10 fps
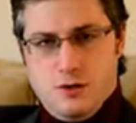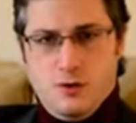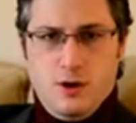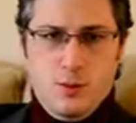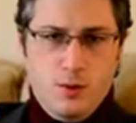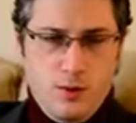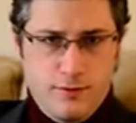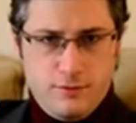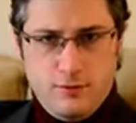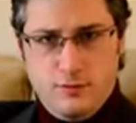attorney with
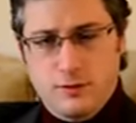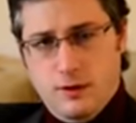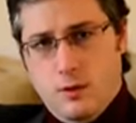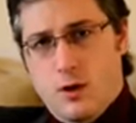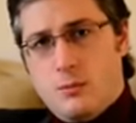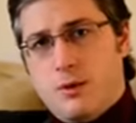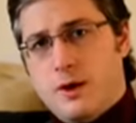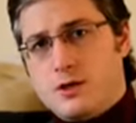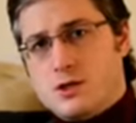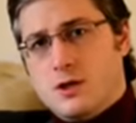offices in Long
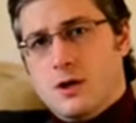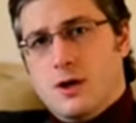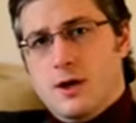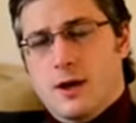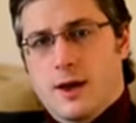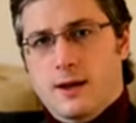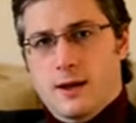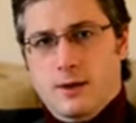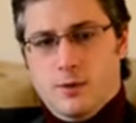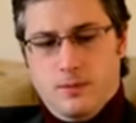Branch and
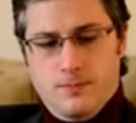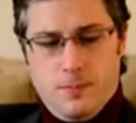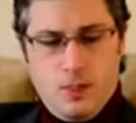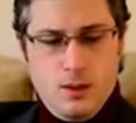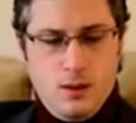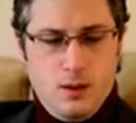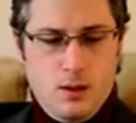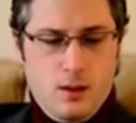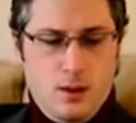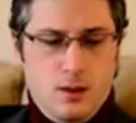Lakewood.
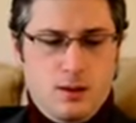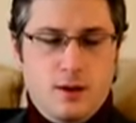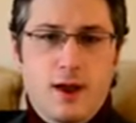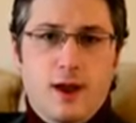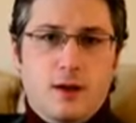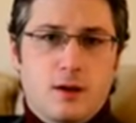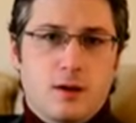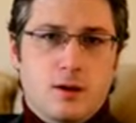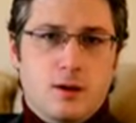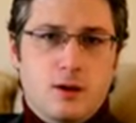Today,
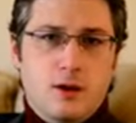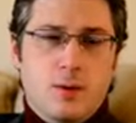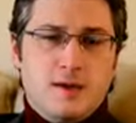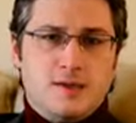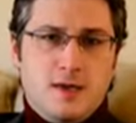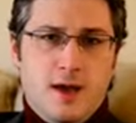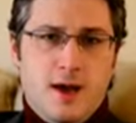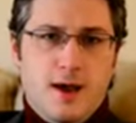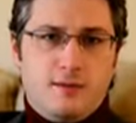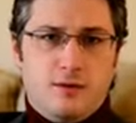
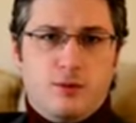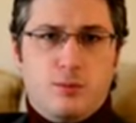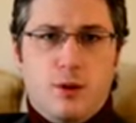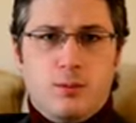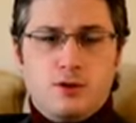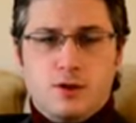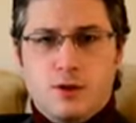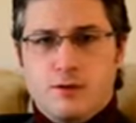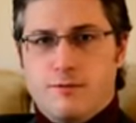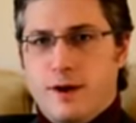USCIS is publishing
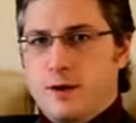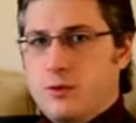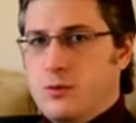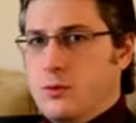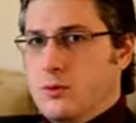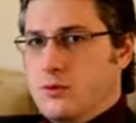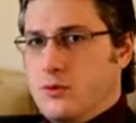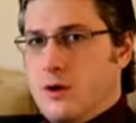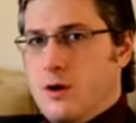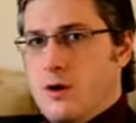their final rules
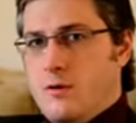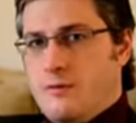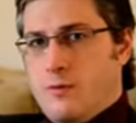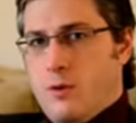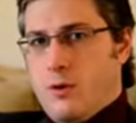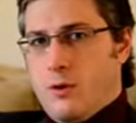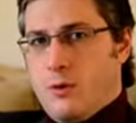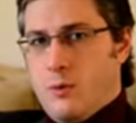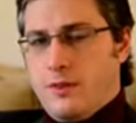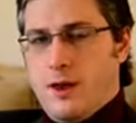for
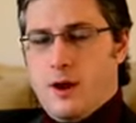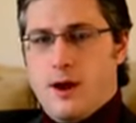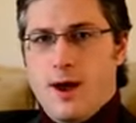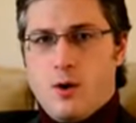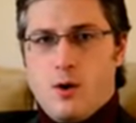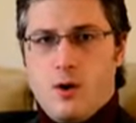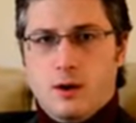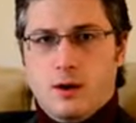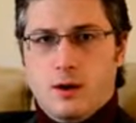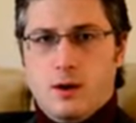what they are now calling